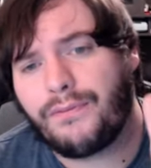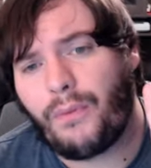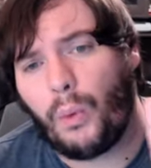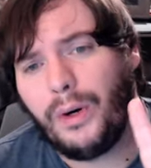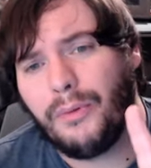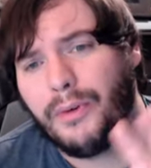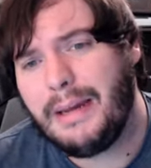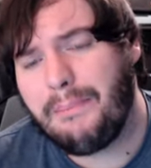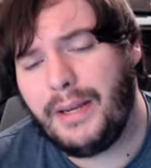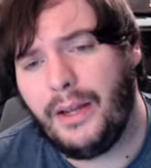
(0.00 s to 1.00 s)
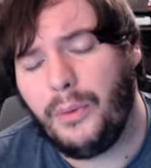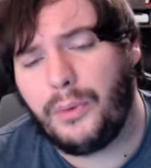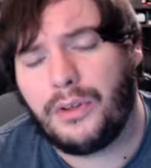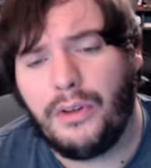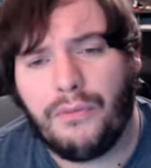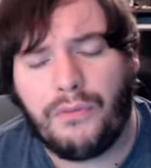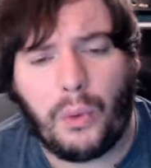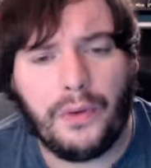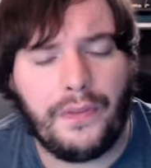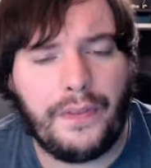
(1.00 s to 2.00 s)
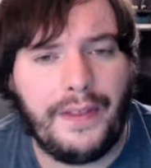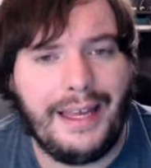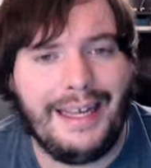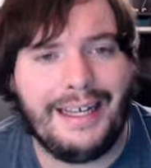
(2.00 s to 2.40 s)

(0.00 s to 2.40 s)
Four Rebukes for the